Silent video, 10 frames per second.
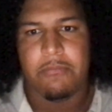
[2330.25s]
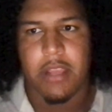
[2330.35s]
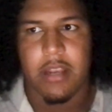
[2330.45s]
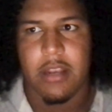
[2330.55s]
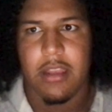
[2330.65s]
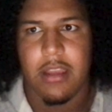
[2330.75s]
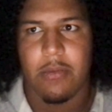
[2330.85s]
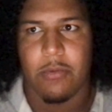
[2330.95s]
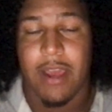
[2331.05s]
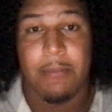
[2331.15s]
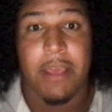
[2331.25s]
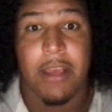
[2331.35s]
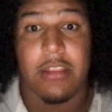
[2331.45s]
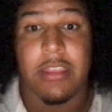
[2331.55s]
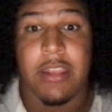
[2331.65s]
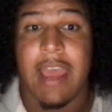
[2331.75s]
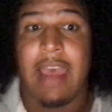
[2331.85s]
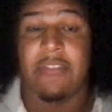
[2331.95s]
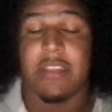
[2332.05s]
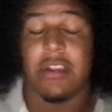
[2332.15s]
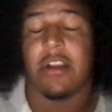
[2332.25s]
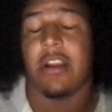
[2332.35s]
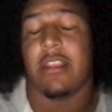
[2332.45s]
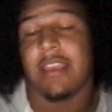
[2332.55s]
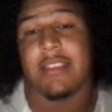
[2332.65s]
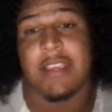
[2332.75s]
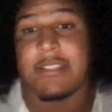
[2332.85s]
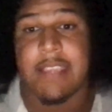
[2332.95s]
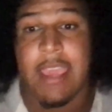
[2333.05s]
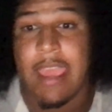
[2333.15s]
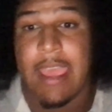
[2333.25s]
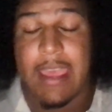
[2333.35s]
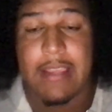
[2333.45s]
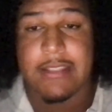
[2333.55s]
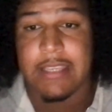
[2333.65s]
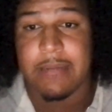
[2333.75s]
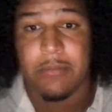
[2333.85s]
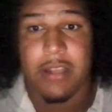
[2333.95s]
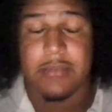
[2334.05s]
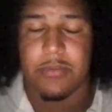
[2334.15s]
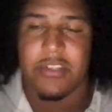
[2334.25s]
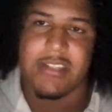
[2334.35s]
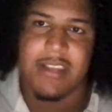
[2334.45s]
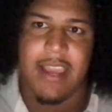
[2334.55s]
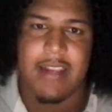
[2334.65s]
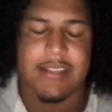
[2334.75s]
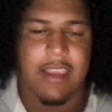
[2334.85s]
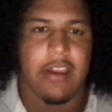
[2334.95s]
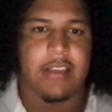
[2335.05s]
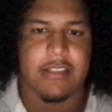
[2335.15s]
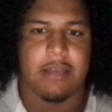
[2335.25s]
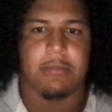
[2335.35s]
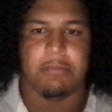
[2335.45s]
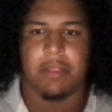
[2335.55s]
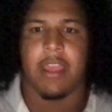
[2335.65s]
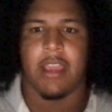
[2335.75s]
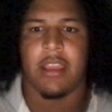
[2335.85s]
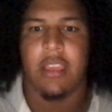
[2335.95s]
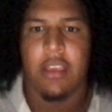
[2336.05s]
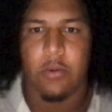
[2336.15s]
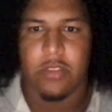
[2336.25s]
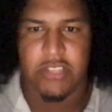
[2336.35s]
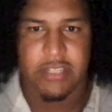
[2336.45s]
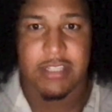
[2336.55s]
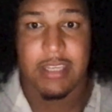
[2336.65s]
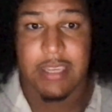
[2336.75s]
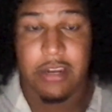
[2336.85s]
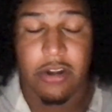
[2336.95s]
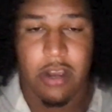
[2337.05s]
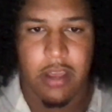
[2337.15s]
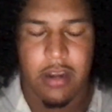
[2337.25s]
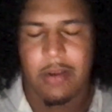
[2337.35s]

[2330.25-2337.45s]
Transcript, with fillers: But when I'm healthy and I have a year, they they say at 18 months, which is kind of scary because I'll be playing with just a year on.